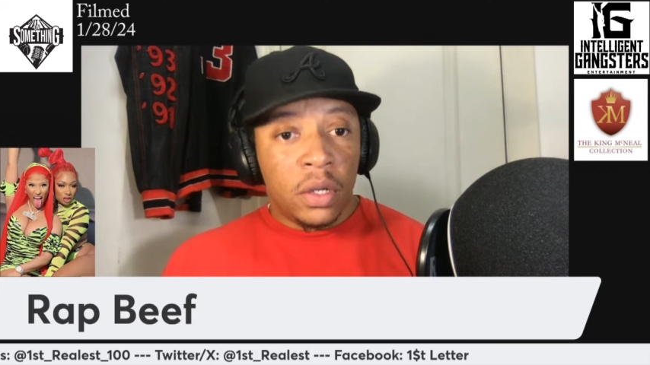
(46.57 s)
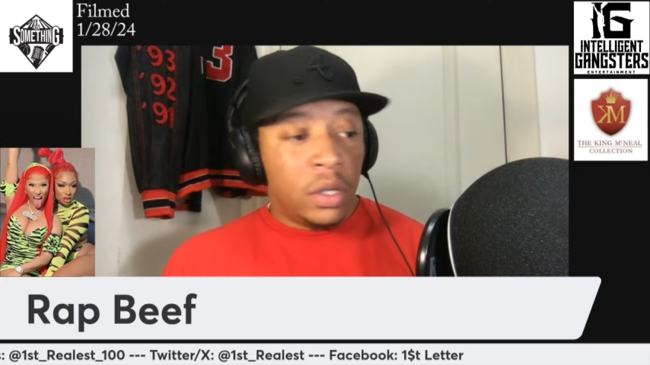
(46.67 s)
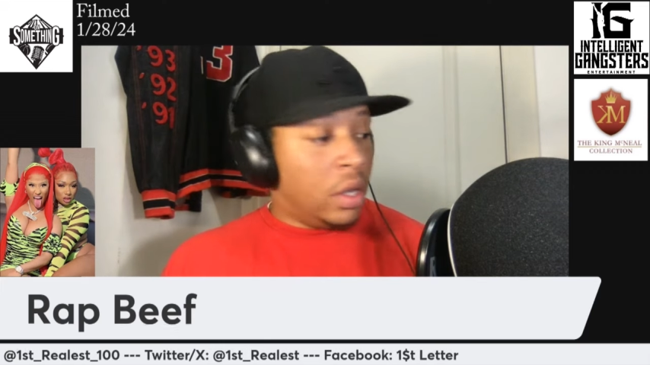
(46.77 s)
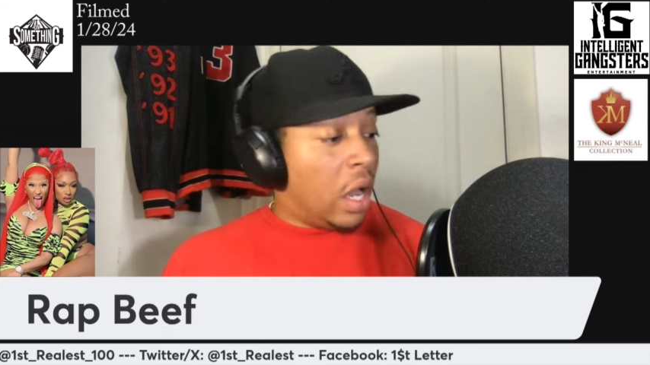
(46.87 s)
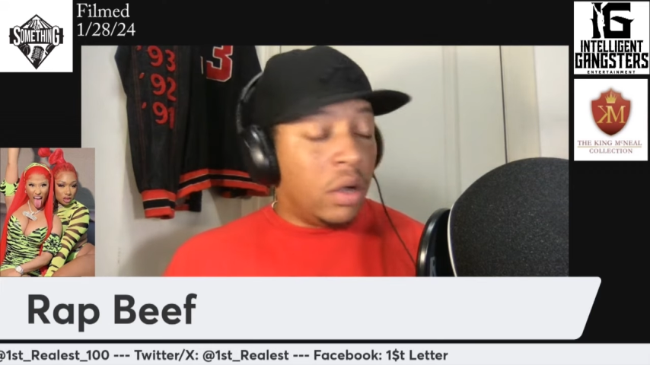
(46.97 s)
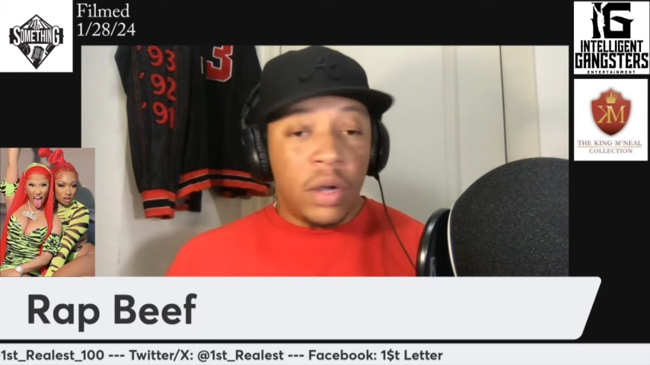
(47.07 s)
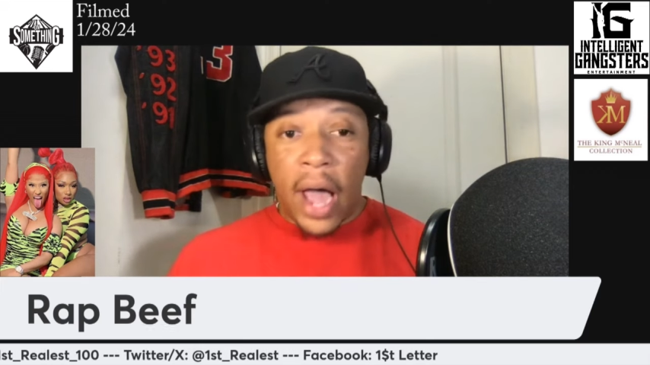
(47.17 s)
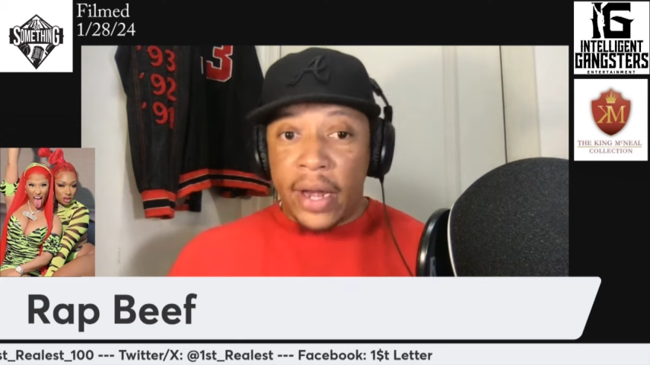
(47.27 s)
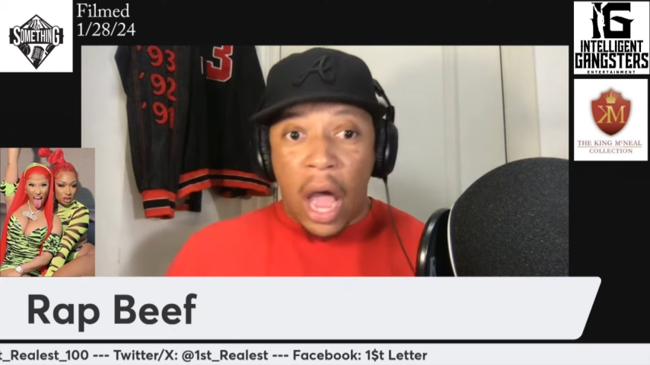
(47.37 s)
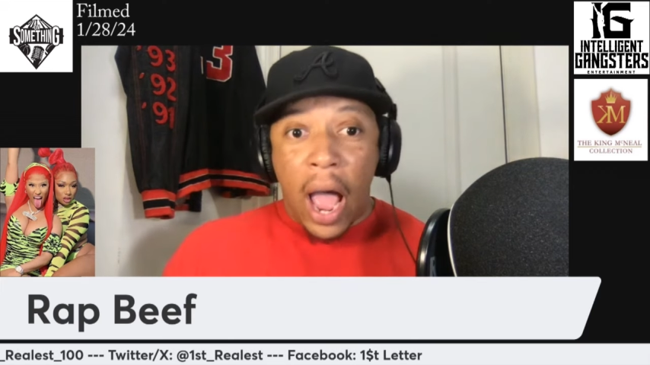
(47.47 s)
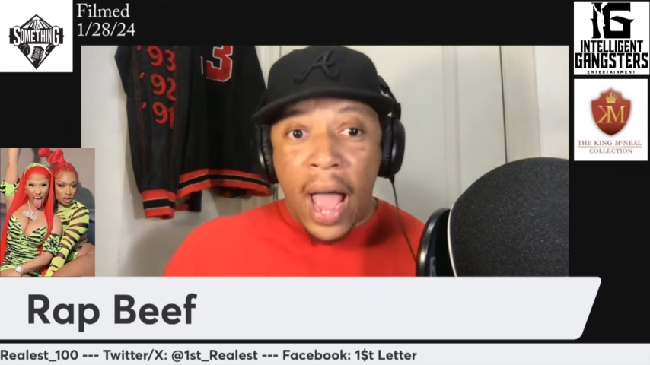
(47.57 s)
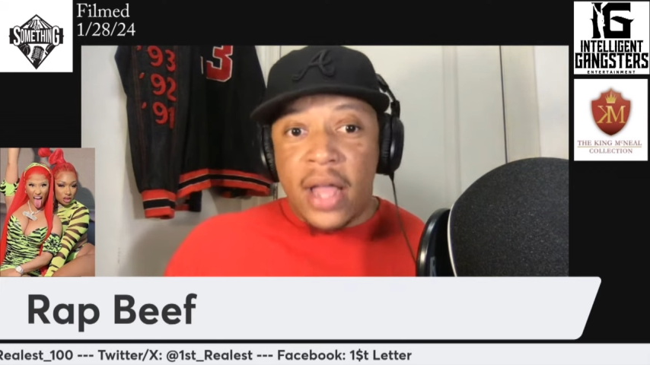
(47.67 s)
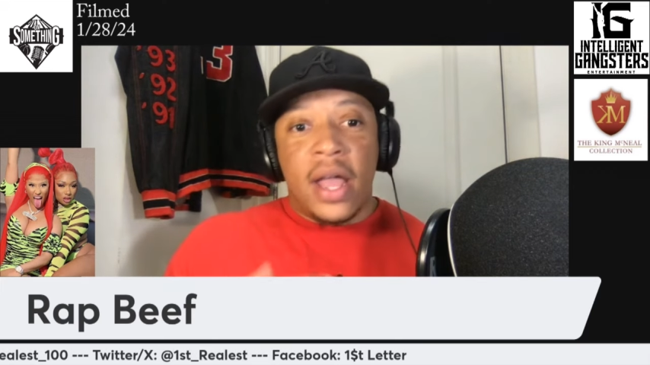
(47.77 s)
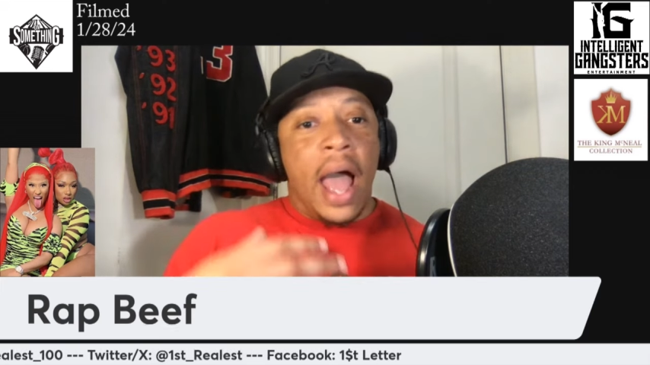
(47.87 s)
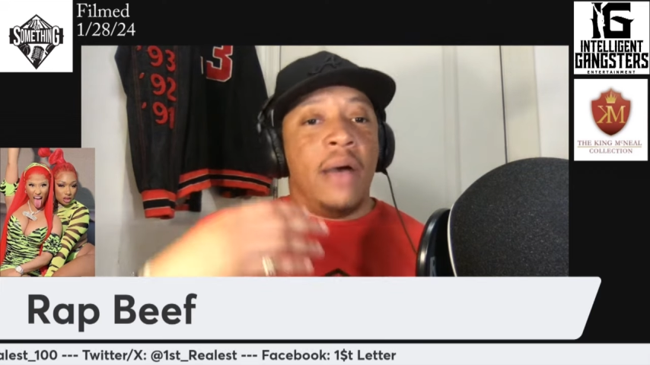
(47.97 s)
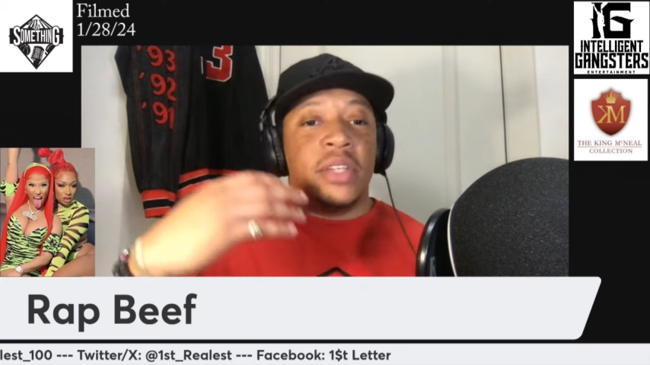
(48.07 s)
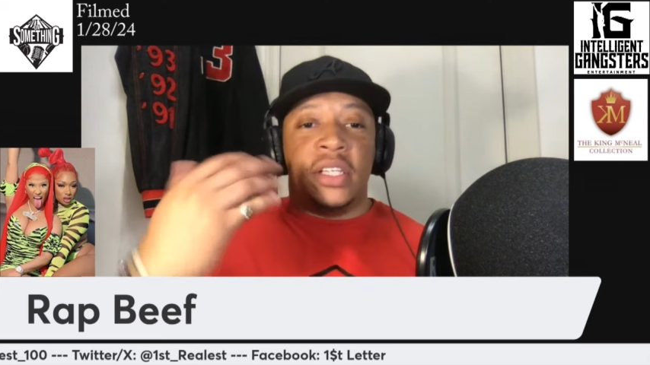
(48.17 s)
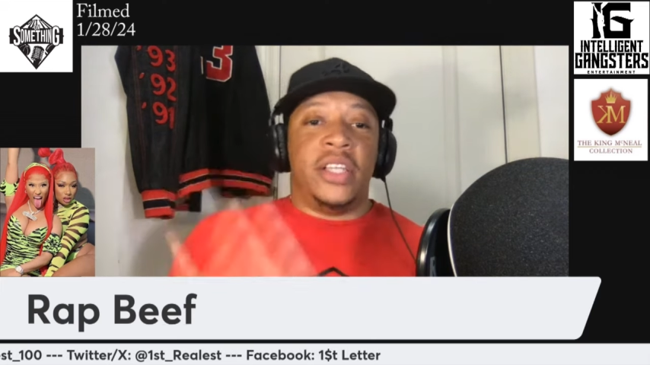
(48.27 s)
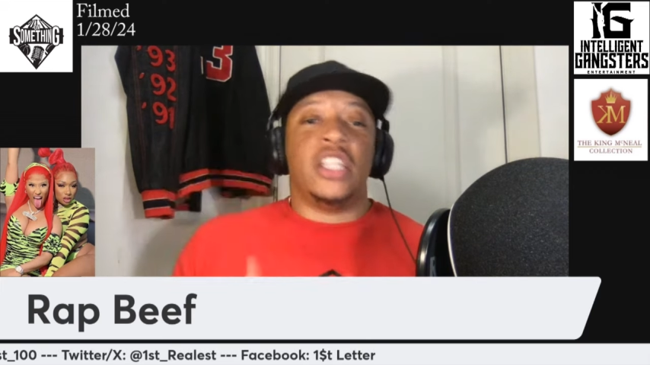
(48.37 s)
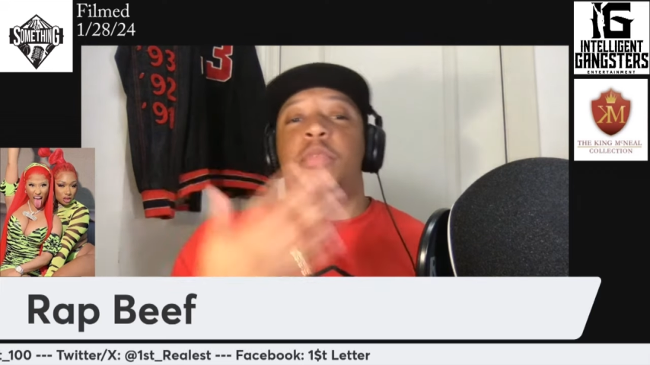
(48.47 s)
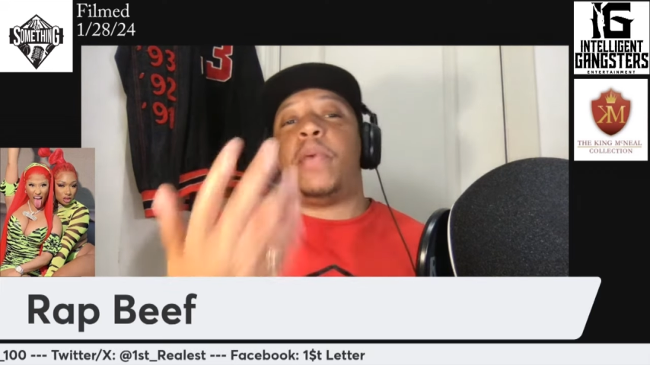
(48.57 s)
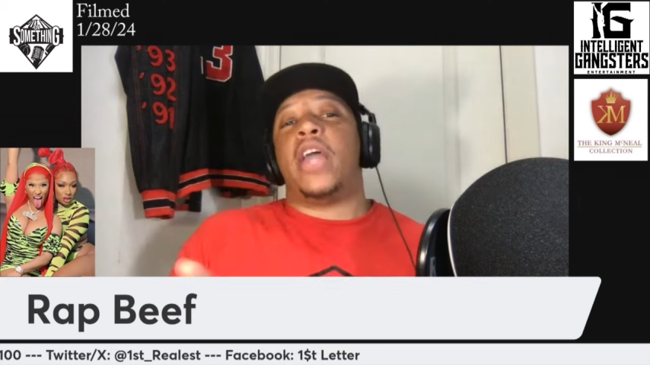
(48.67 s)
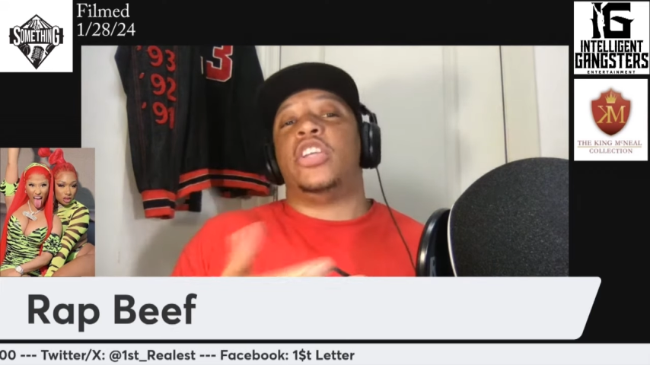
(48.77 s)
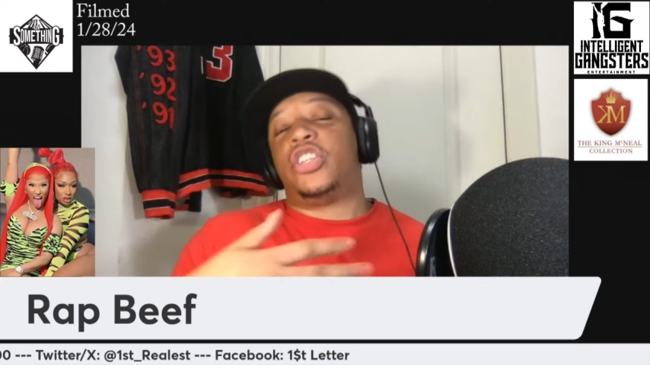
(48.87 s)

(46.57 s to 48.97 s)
You know, I know I, I was anticipating